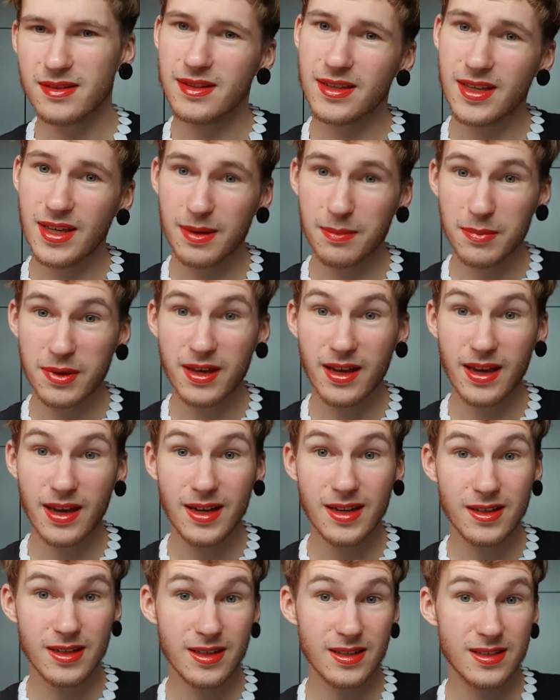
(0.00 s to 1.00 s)
Kim
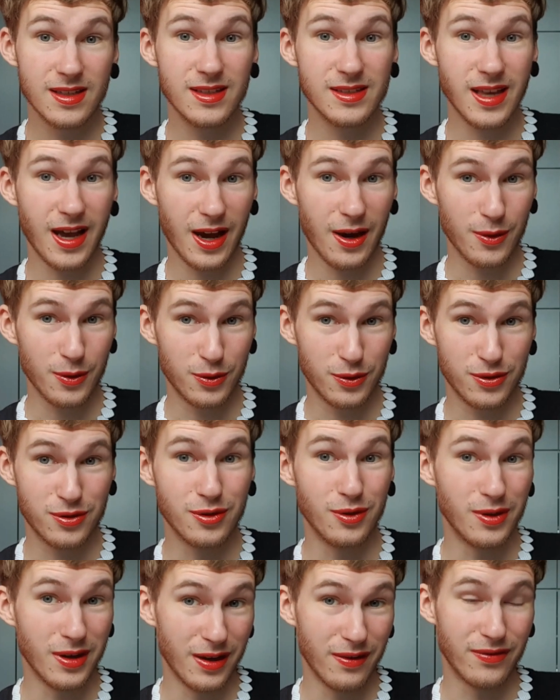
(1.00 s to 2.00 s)
K, this is how you
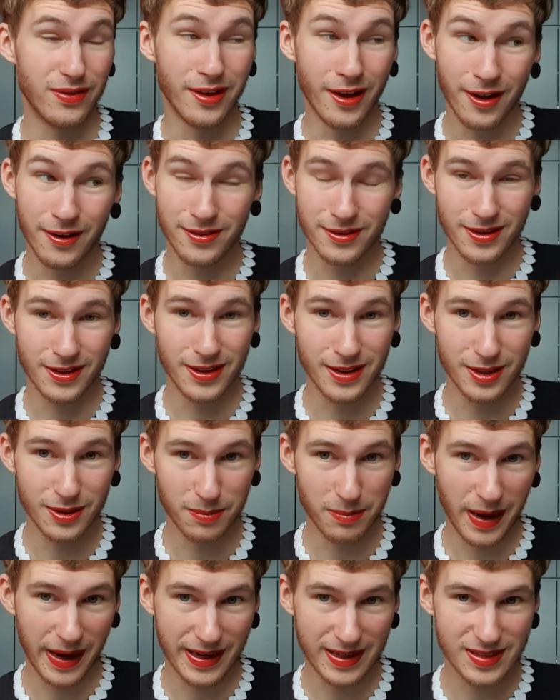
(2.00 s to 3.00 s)
should have done clear
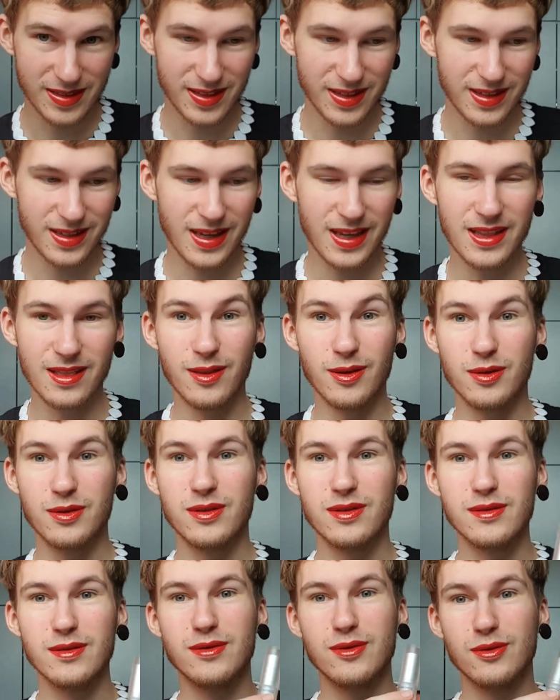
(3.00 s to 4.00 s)
packaging. It
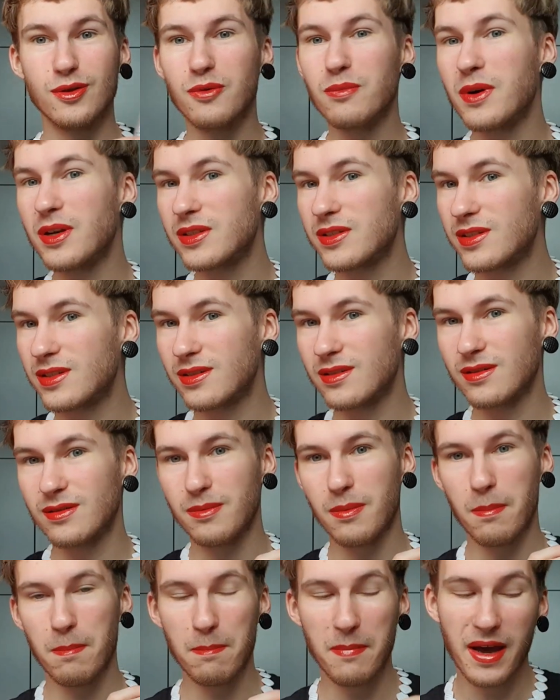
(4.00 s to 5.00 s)
looks so much
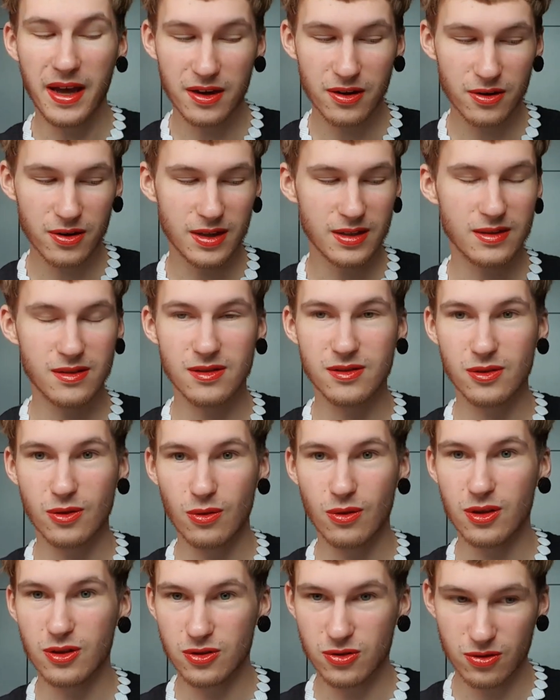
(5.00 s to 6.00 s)
better and so
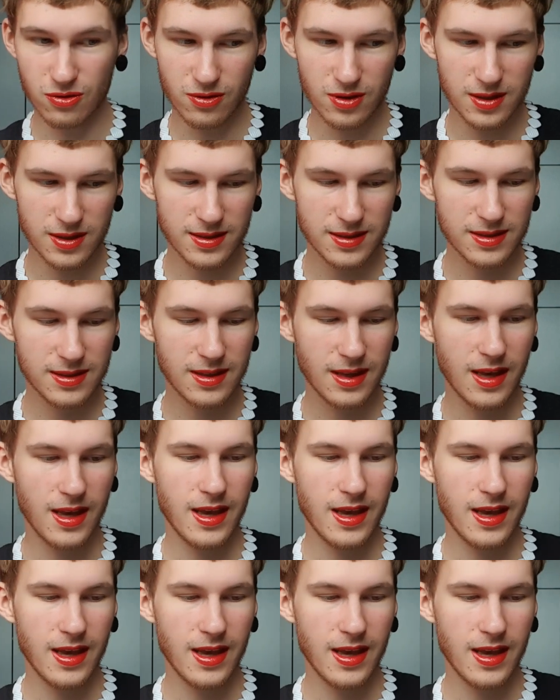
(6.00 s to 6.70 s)
luxurious.